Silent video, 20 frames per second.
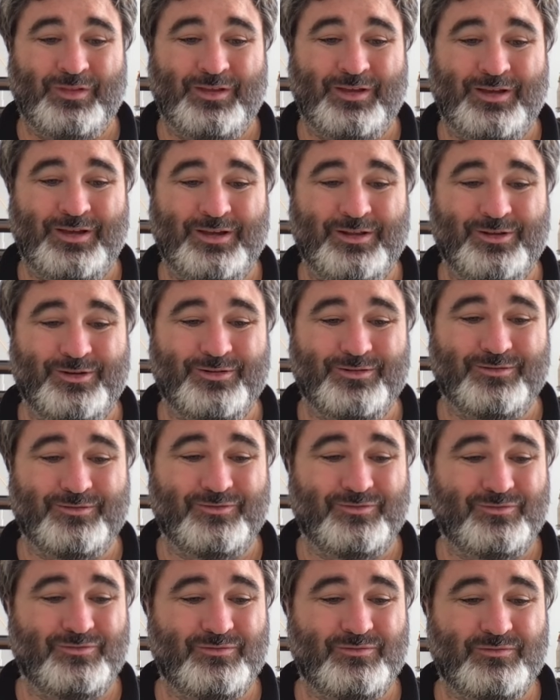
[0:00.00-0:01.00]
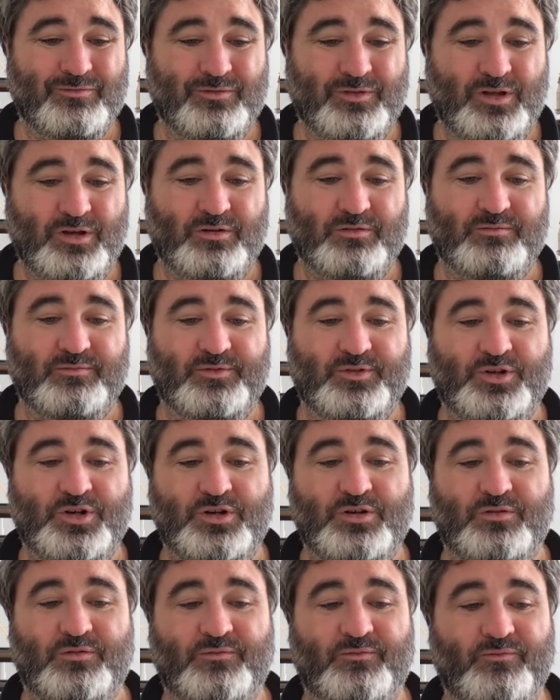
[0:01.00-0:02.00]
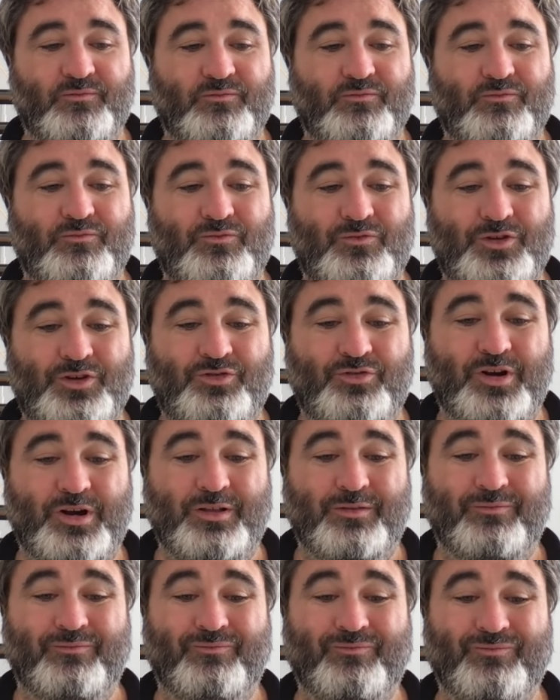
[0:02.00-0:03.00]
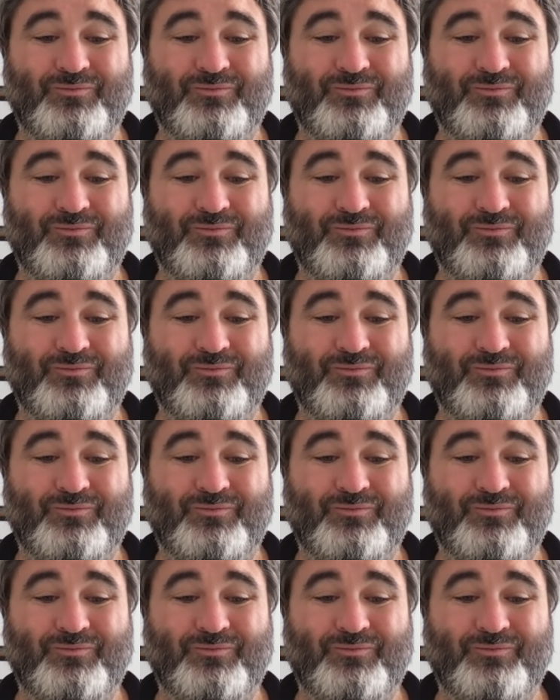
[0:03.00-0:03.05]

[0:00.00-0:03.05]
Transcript: And look, cool. She's running.